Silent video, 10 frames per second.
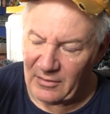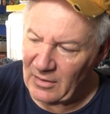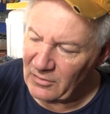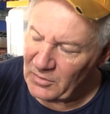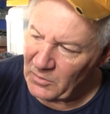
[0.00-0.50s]

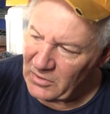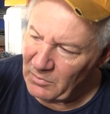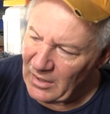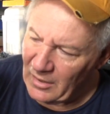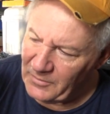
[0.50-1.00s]
they're supposed to
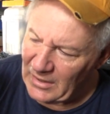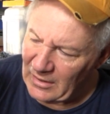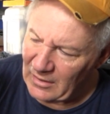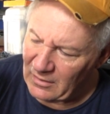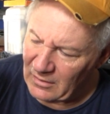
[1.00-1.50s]
be
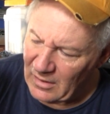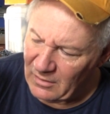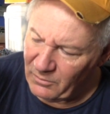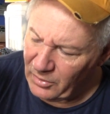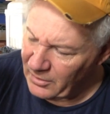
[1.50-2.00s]
updating
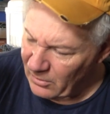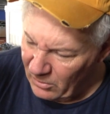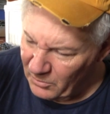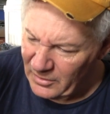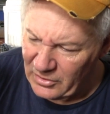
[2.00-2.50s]
and putting a
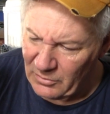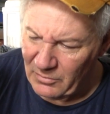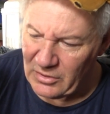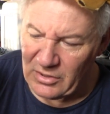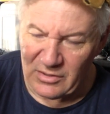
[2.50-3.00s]
whole bunch of
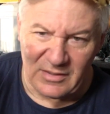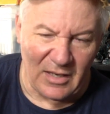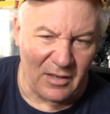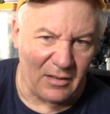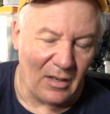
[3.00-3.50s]
missions
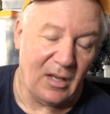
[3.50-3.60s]
there.